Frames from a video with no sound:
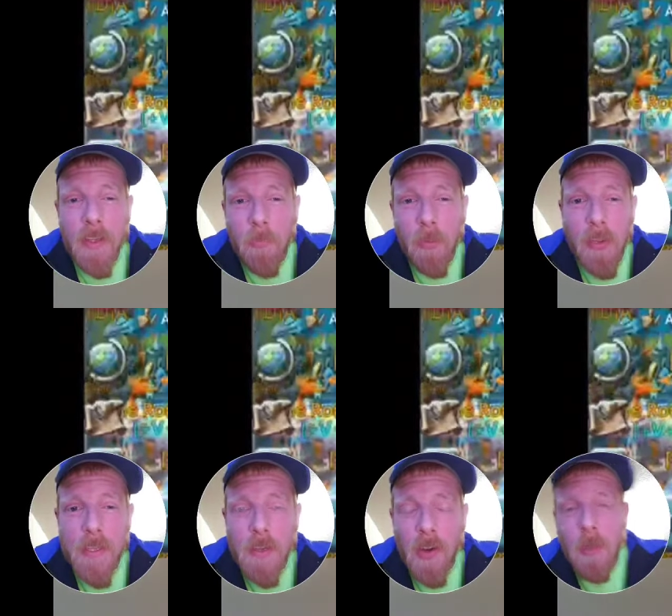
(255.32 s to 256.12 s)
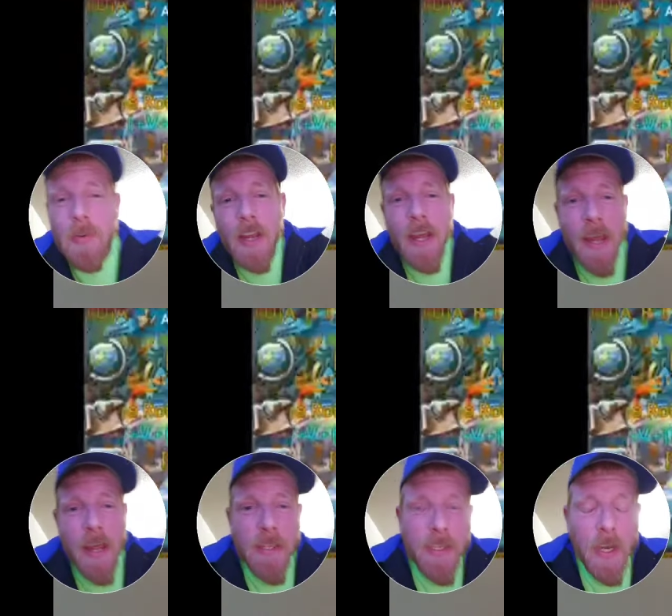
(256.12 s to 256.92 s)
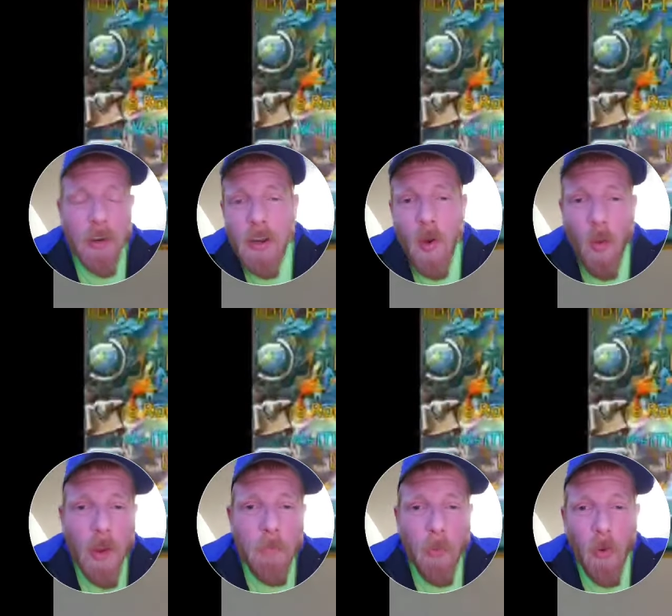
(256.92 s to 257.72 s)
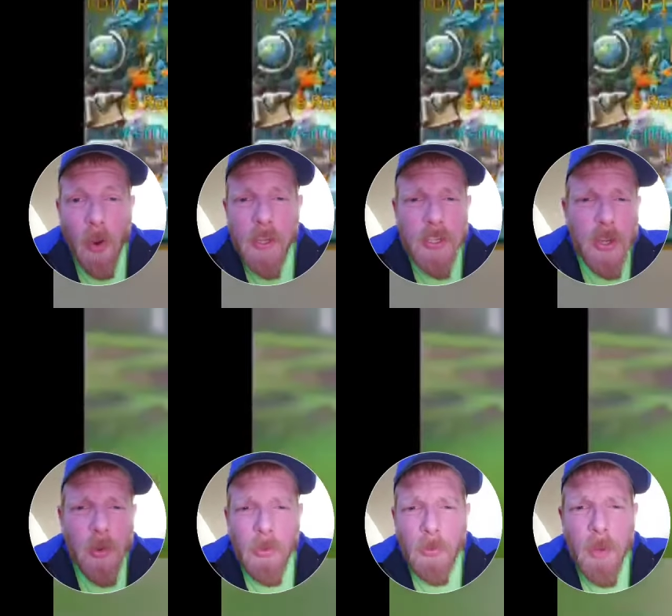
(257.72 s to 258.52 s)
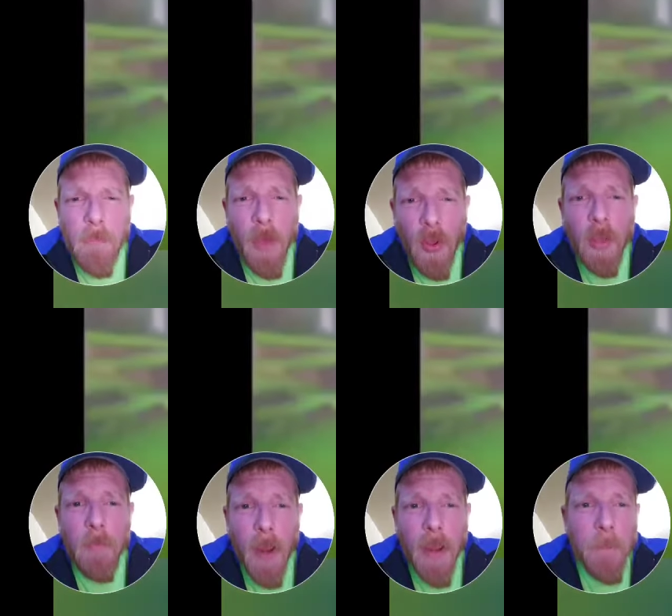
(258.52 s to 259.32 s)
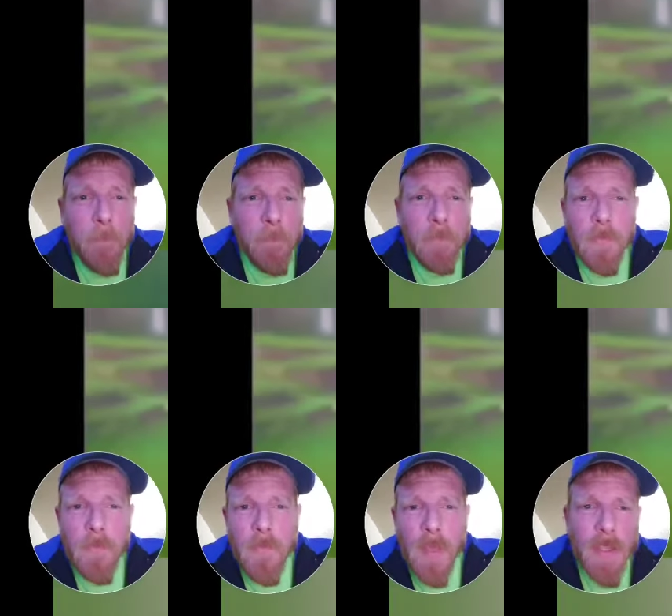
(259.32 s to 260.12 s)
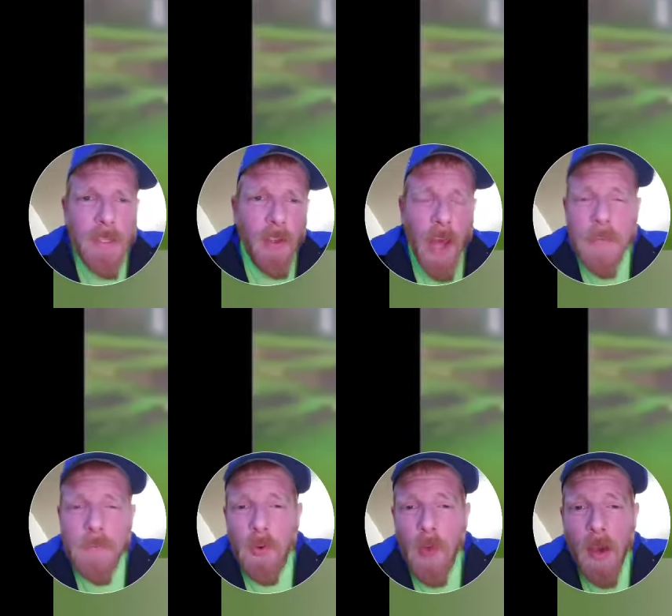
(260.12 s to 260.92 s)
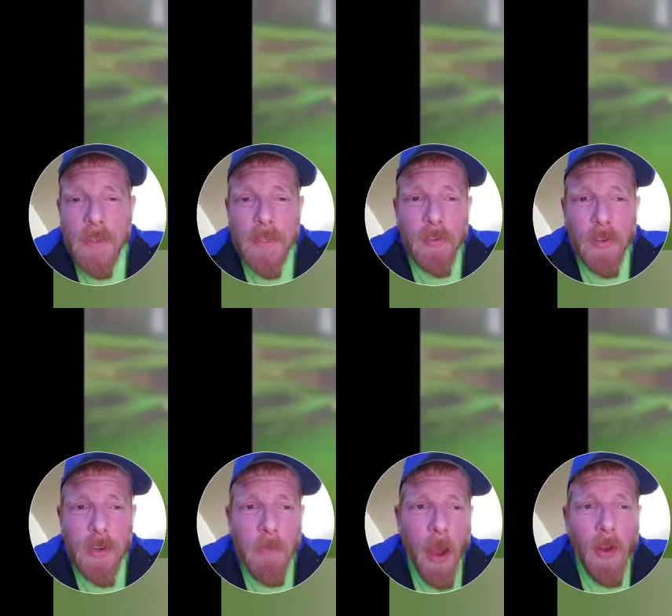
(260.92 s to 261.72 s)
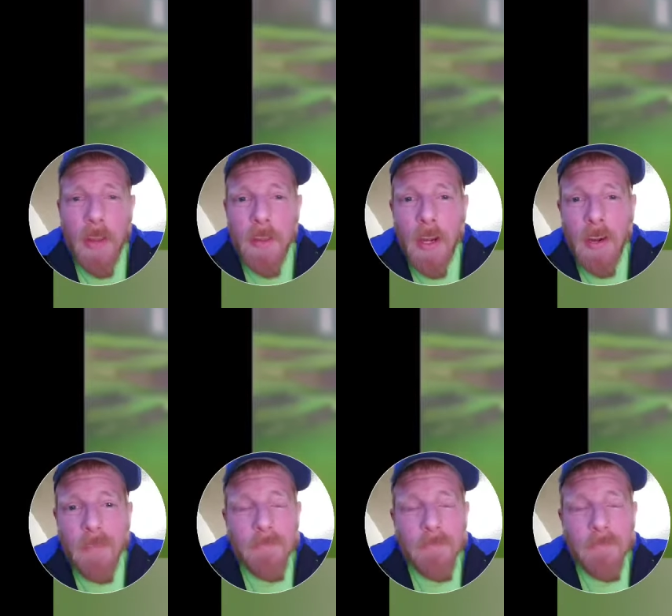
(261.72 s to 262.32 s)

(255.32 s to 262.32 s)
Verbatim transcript: completely zeroed. Started at 1.23 billion might. It's the last few rallies that cleared him out right there.